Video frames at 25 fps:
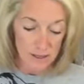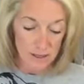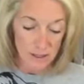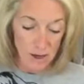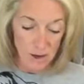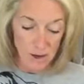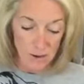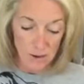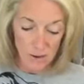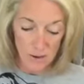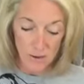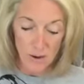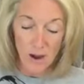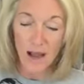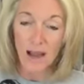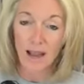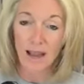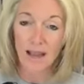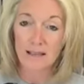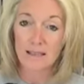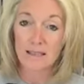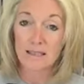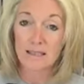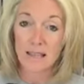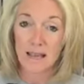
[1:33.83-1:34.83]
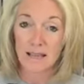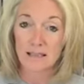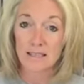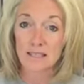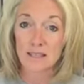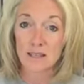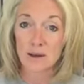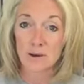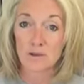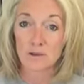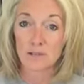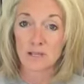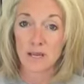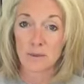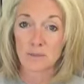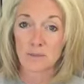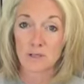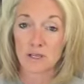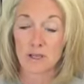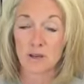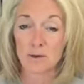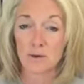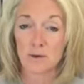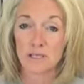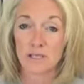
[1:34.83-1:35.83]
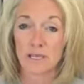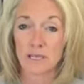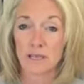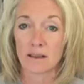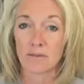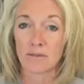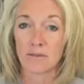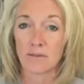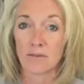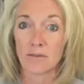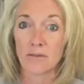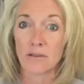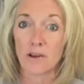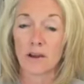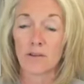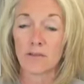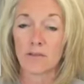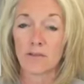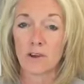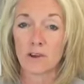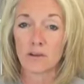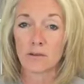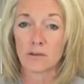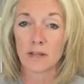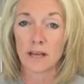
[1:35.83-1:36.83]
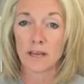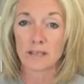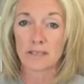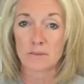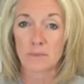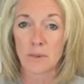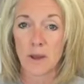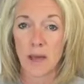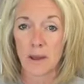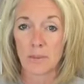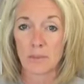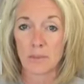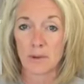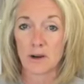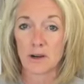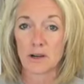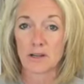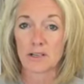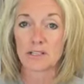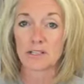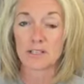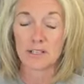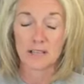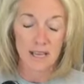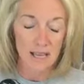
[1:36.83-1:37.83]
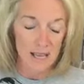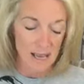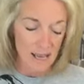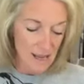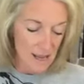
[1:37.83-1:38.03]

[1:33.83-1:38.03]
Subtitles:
So I sliced those up too and did a few less peppers.